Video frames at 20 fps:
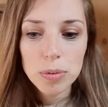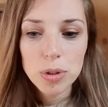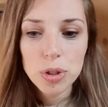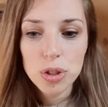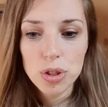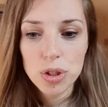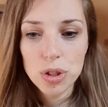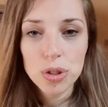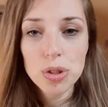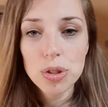to
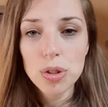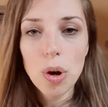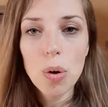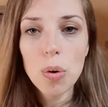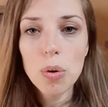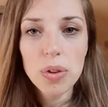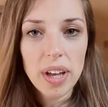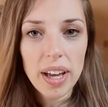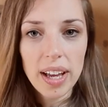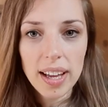just know
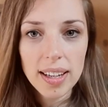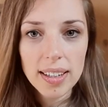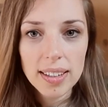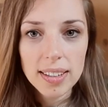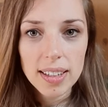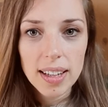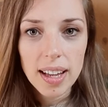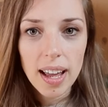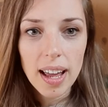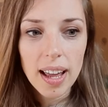that
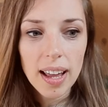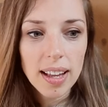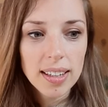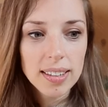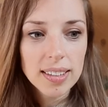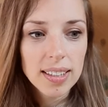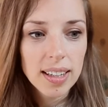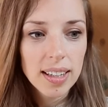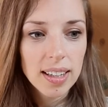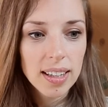
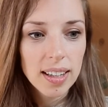and